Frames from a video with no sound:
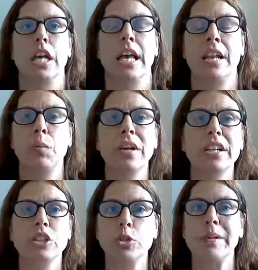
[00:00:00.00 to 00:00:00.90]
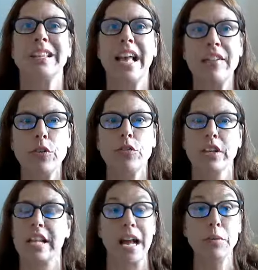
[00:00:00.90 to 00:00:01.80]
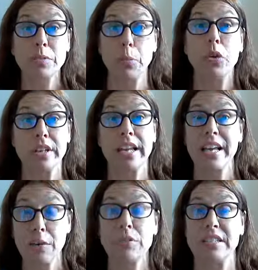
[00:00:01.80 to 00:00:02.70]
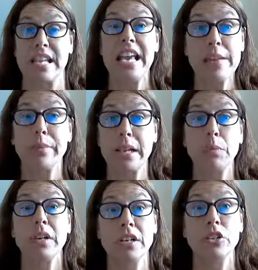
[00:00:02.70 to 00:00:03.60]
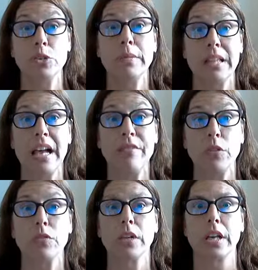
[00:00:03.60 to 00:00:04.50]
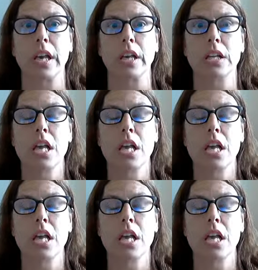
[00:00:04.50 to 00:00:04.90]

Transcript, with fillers: And I wanted to do my life over again. I was born again. I was saved, but I wanted to do my life over again.